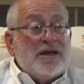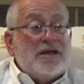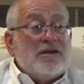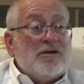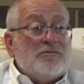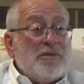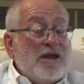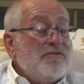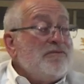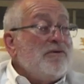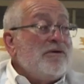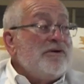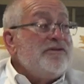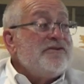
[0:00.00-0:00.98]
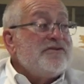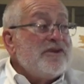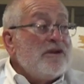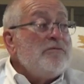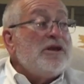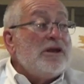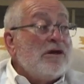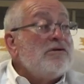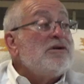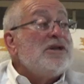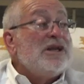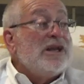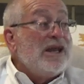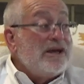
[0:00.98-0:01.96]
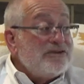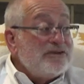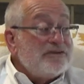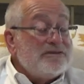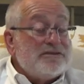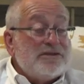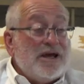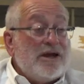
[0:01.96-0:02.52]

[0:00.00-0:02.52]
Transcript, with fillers: and on May fourth, there's going to be local elections,